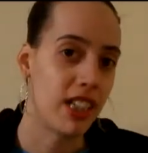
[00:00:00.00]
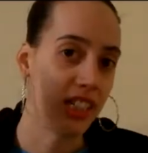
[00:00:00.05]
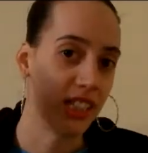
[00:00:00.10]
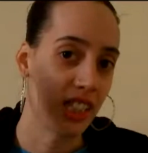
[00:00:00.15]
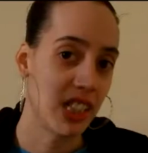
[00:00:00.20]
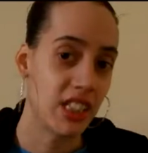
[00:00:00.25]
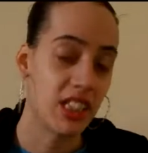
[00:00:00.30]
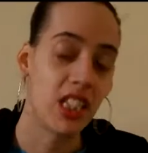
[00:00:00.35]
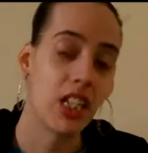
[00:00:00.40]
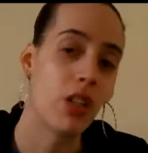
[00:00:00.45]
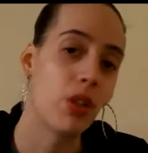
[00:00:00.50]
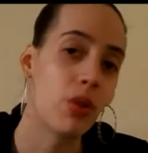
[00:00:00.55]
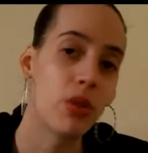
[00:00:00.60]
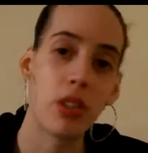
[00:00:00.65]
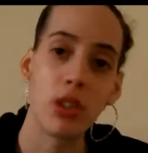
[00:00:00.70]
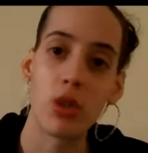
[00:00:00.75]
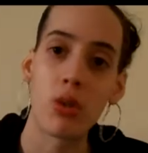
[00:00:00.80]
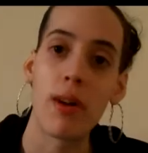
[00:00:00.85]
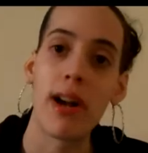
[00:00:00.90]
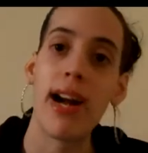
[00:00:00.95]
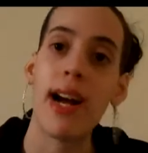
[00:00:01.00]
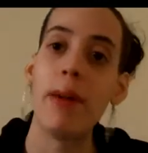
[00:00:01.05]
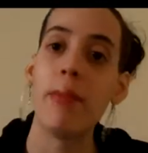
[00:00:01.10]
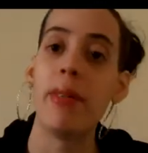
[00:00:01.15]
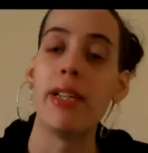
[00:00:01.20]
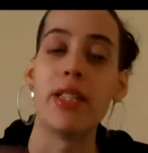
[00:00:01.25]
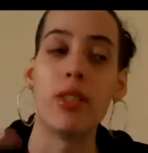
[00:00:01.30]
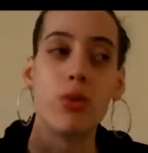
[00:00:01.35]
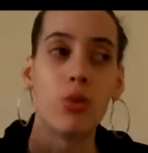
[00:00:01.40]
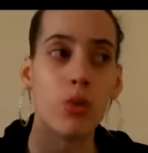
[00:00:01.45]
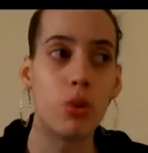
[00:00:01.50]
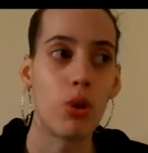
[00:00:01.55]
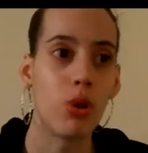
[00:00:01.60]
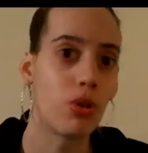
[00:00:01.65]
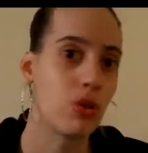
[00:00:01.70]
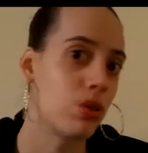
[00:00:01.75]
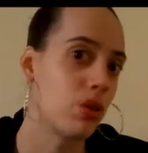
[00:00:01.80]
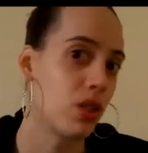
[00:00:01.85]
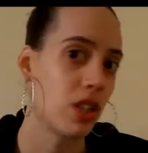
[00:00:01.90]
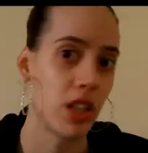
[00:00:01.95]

they tell you to grab, and you also